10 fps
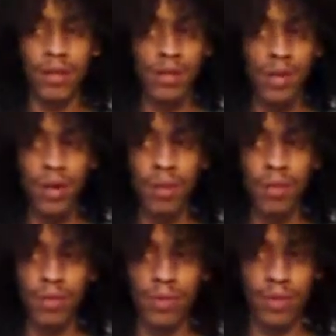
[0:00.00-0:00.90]
you
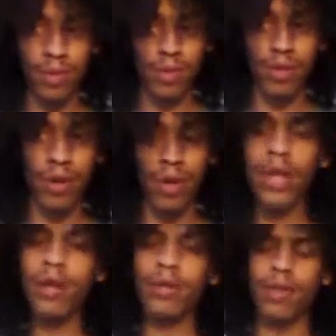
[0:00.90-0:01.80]
know, your
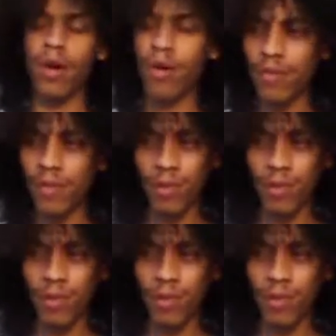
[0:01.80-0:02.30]
leaders are,